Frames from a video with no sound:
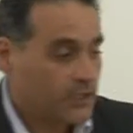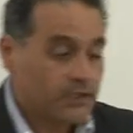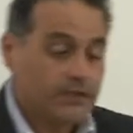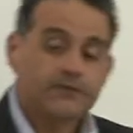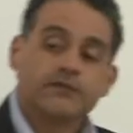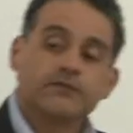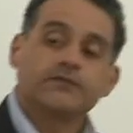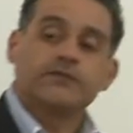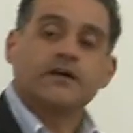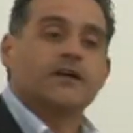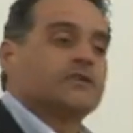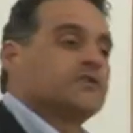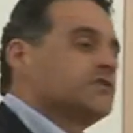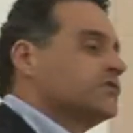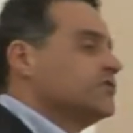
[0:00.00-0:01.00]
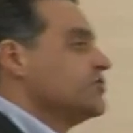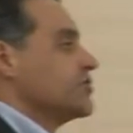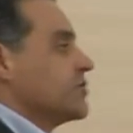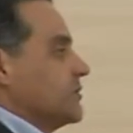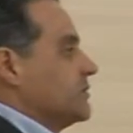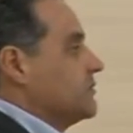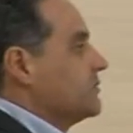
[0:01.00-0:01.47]
If you find a
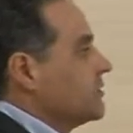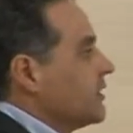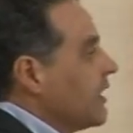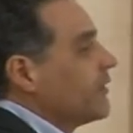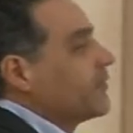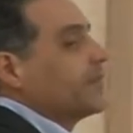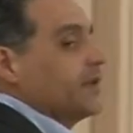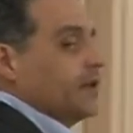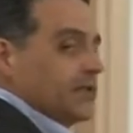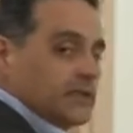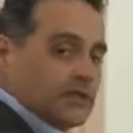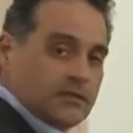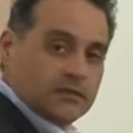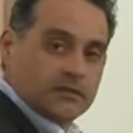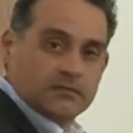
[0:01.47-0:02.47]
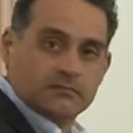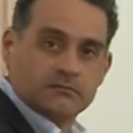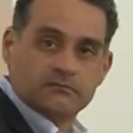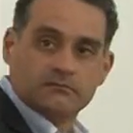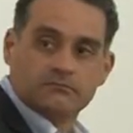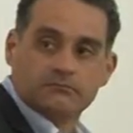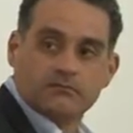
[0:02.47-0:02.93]
solution out there,
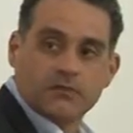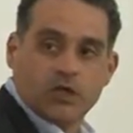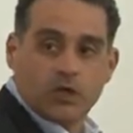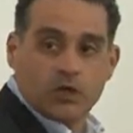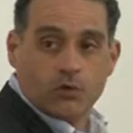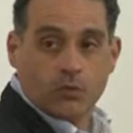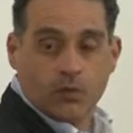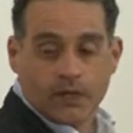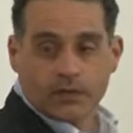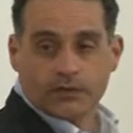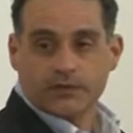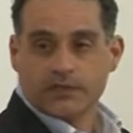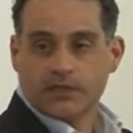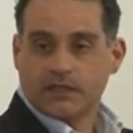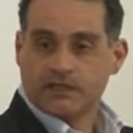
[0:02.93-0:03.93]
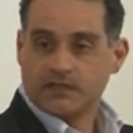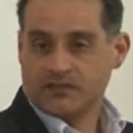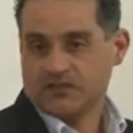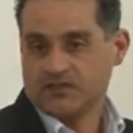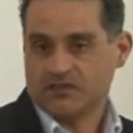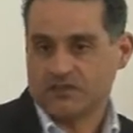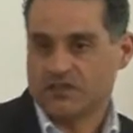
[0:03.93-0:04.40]
well, you can,
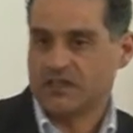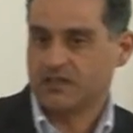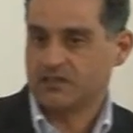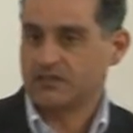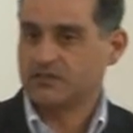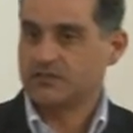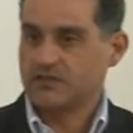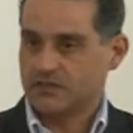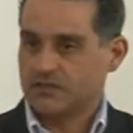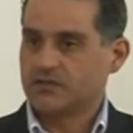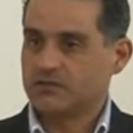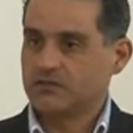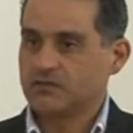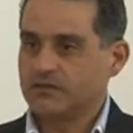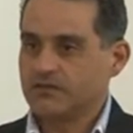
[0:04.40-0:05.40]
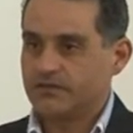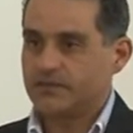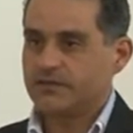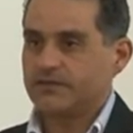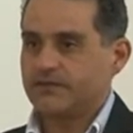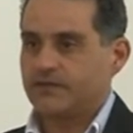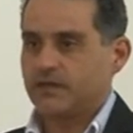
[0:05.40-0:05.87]
and you, you, you
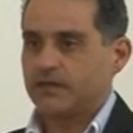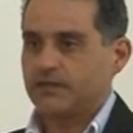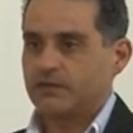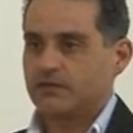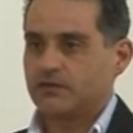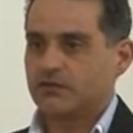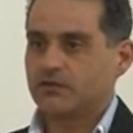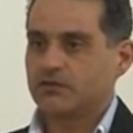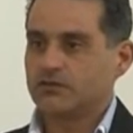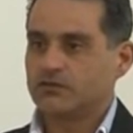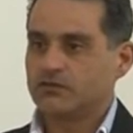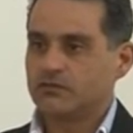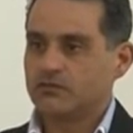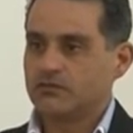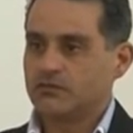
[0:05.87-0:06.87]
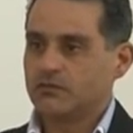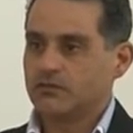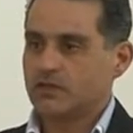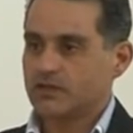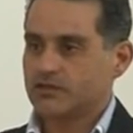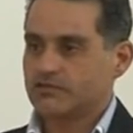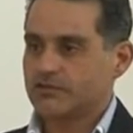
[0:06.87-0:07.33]
verify that no
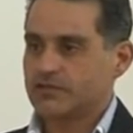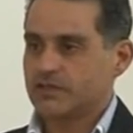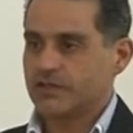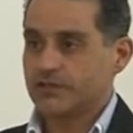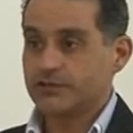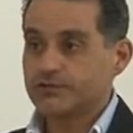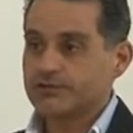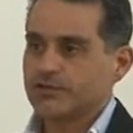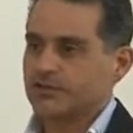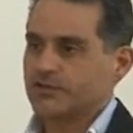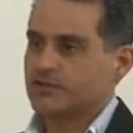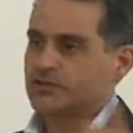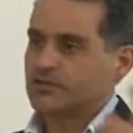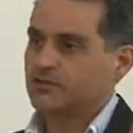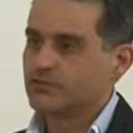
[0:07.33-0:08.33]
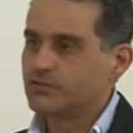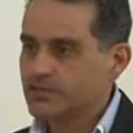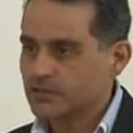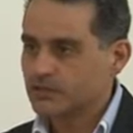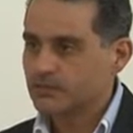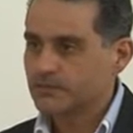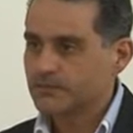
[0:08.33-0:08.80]
countries are using this
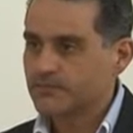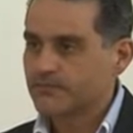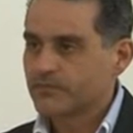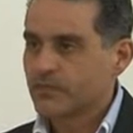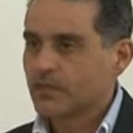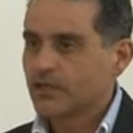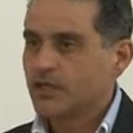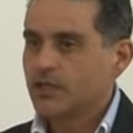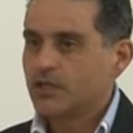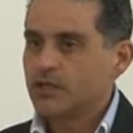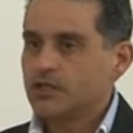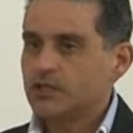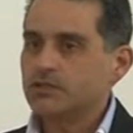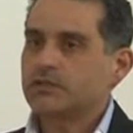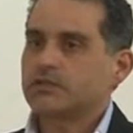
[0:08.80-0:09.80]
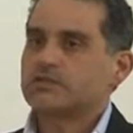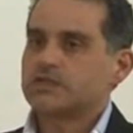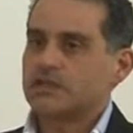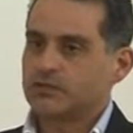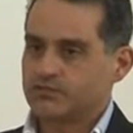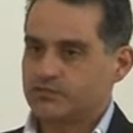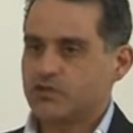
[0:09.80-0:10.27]
solution, you can
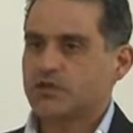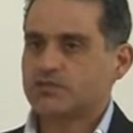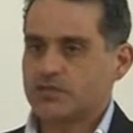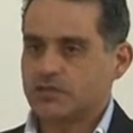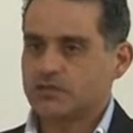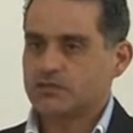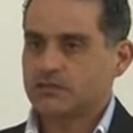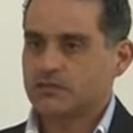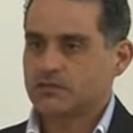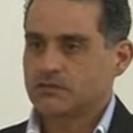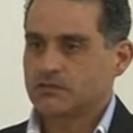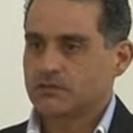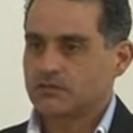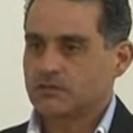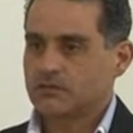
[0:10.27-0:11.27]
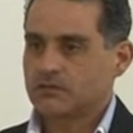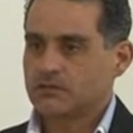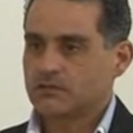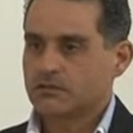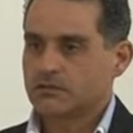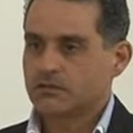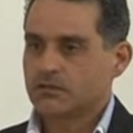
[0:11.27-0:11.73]
set a project
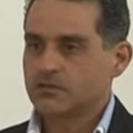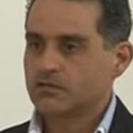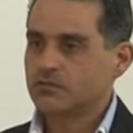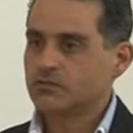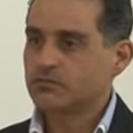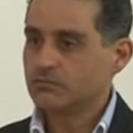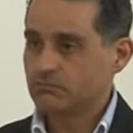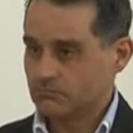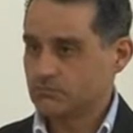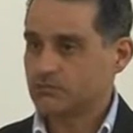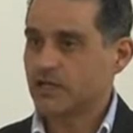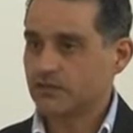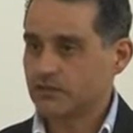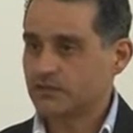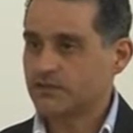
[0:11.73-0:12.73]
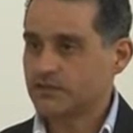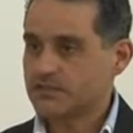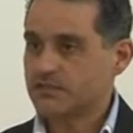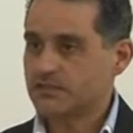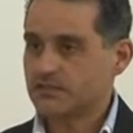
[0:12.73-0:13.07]
to tackle this,